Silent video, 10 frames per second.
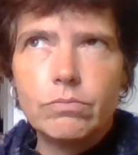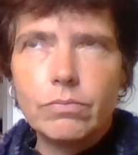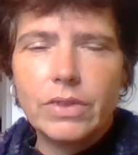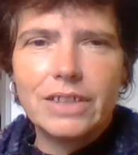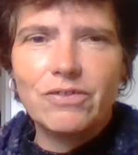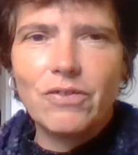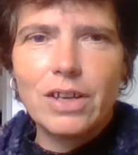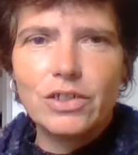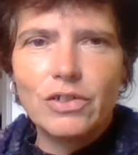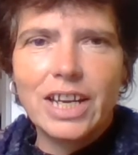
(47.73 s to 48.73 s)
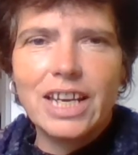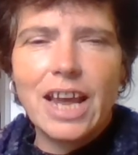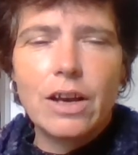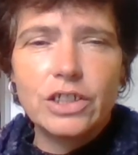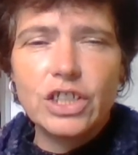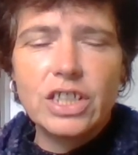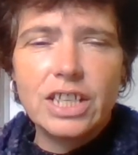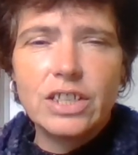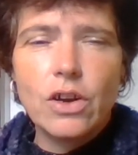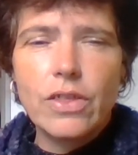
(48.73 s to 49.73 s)
the phone's ringing now. I'll just
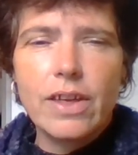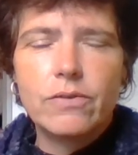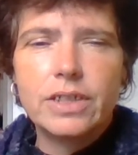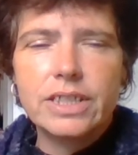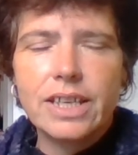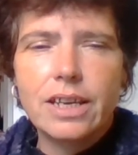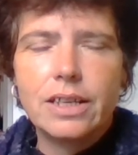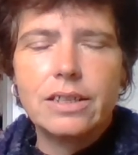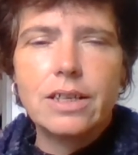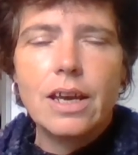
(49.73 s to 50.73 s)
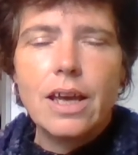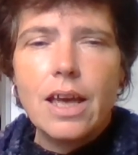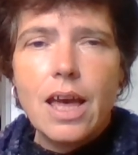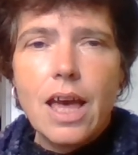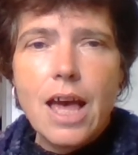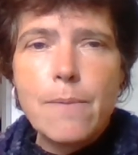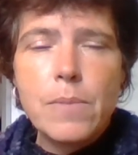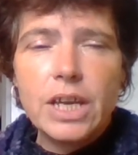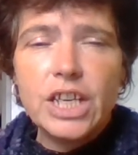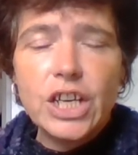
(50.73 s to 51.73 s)
ignore that for a second.
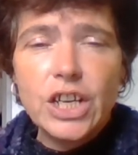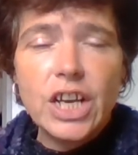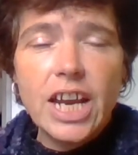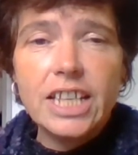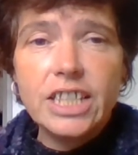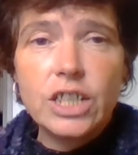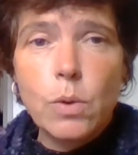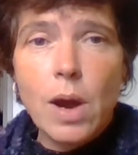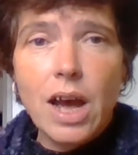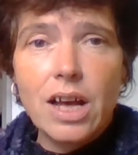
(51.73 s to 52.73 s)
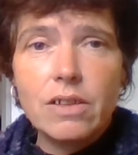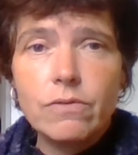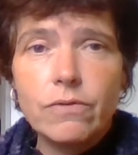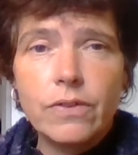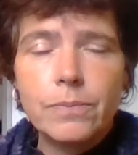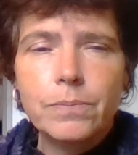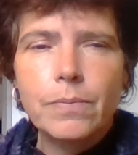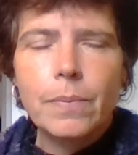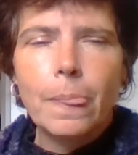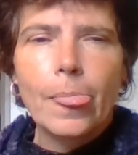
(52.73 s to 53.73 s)
You cut it into 12.
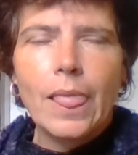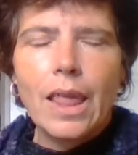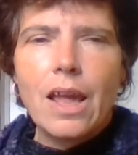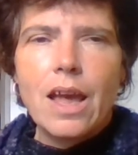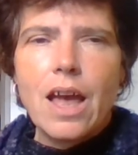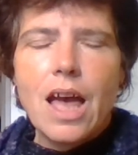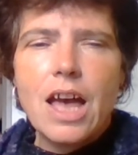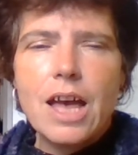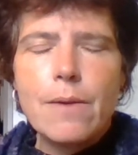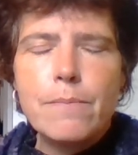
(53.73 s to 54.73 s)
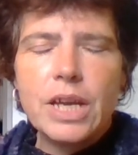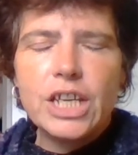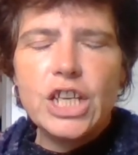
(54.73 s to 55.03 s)
Then,